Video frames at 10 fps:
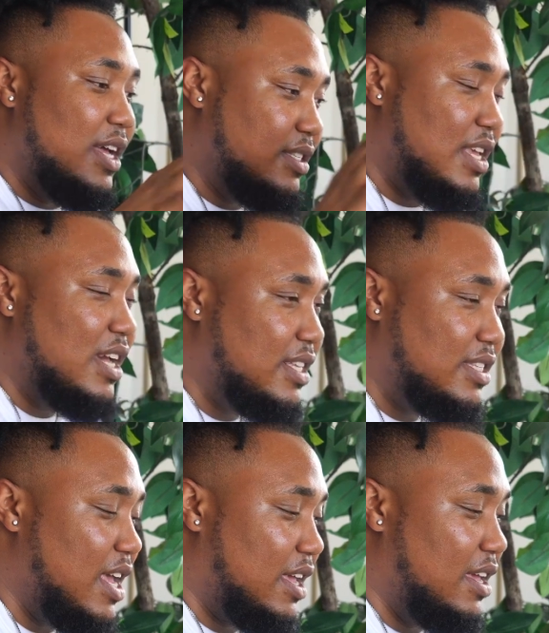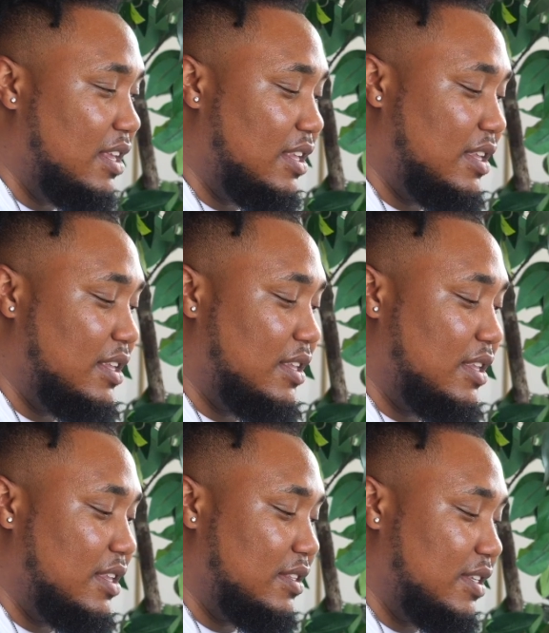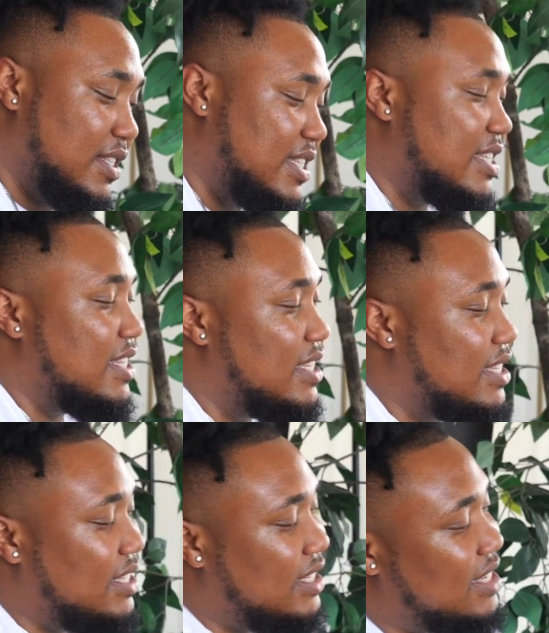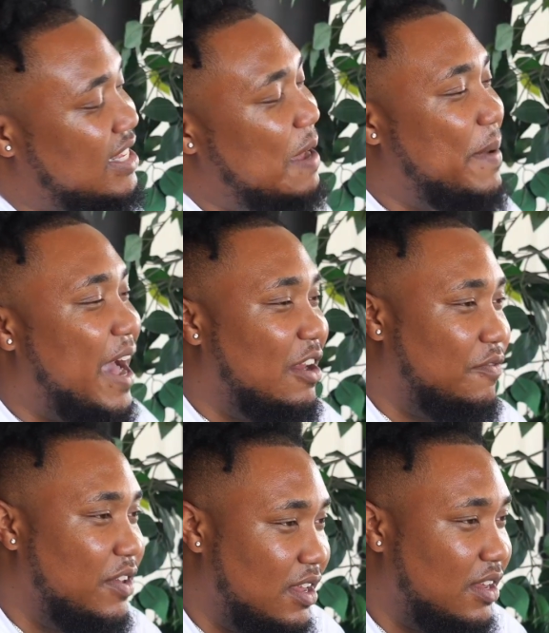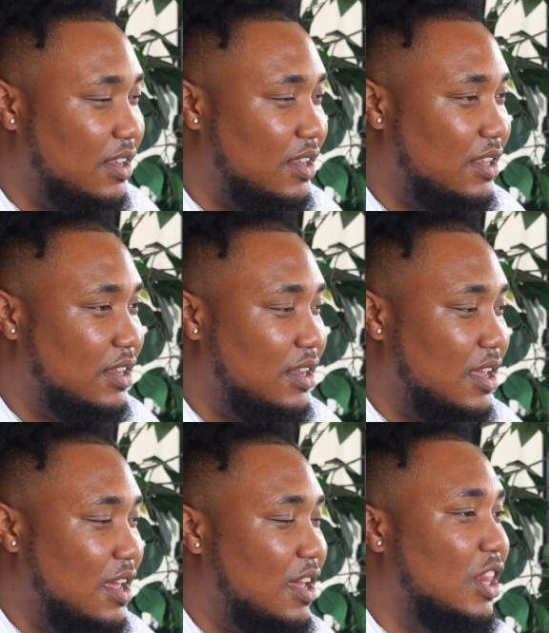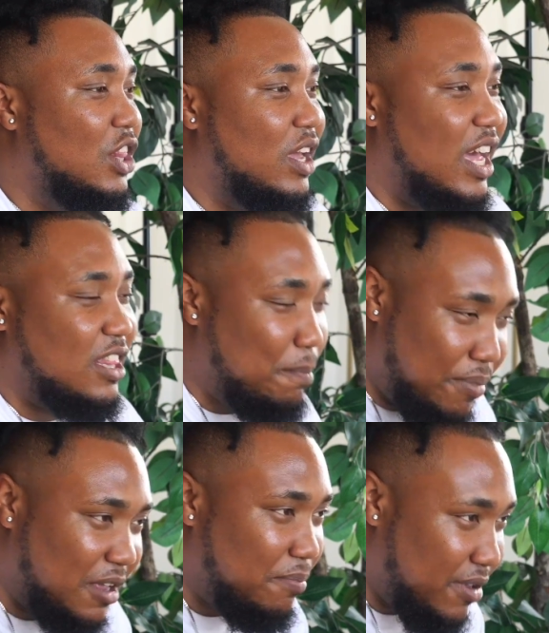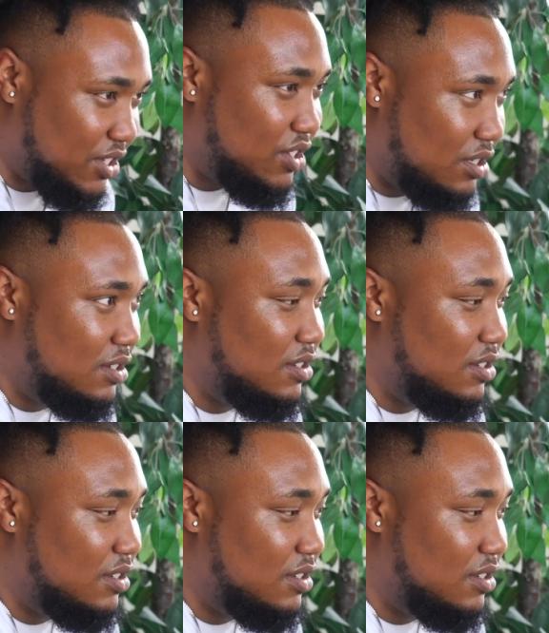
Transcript: take a second, step out of it, look at the big picture.